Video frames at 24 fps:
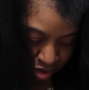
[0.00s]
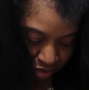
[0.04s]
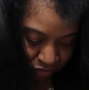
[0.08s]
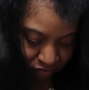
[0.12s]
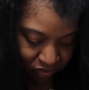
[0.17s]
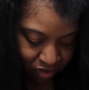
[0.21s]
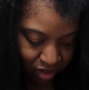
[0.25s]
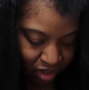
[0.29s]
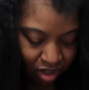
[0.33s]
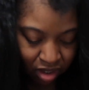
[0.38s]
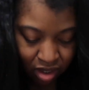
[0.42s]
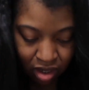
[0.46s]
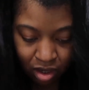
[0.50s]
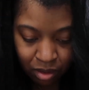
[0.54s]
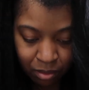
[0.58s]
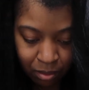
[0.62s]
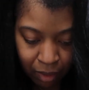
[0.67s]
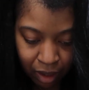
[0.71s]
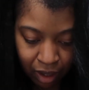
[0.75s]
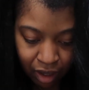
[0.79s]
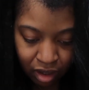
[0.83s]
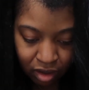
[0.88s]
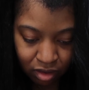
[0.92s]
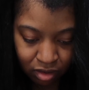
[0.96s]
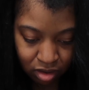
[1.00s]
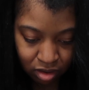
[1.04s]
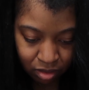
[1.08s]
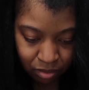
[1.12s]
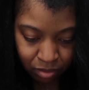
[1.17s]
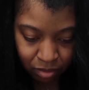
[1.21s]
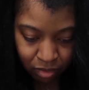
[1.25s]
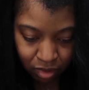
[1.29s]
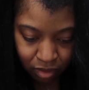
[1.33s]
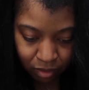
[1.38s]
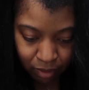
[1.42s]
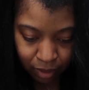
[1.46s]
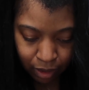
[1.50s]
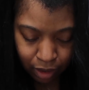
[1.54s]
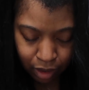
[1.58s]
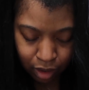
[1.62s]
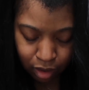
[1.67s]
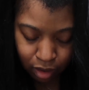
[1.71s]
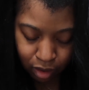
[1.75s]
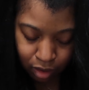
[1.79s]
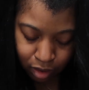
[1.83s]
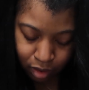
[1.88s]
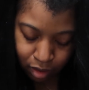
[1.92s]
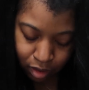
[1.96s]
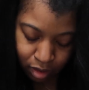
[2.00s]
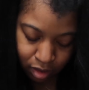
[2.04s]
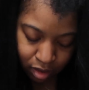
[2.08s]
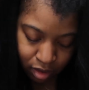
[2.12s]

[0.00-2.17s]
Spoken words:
fitting in the back somewhere right here.